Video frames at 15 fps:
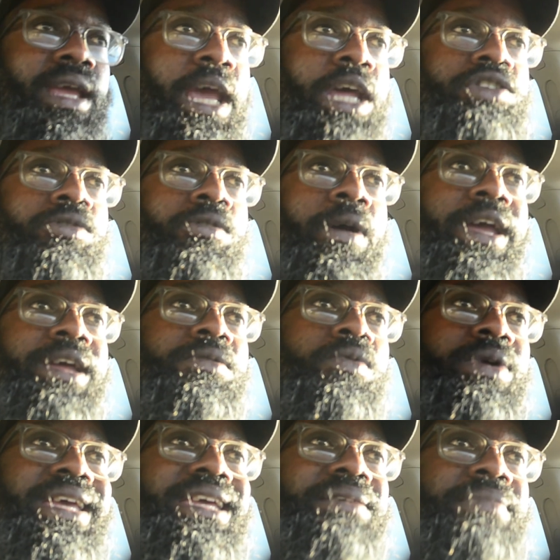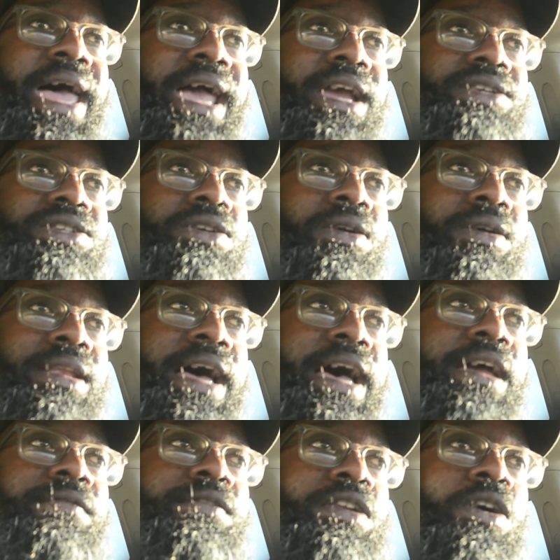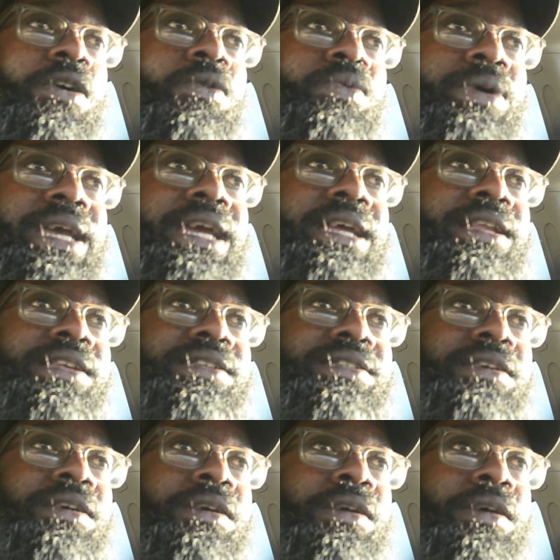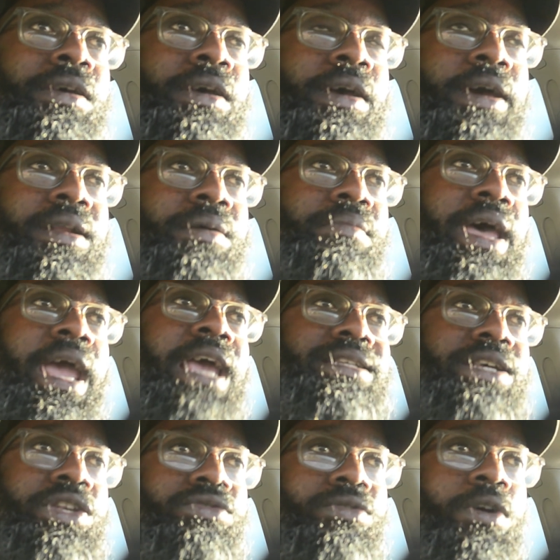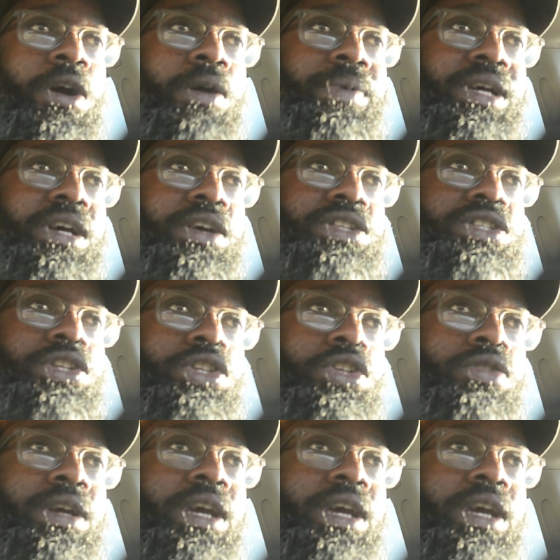integrate weed back into your life, weed is an amazing drug because you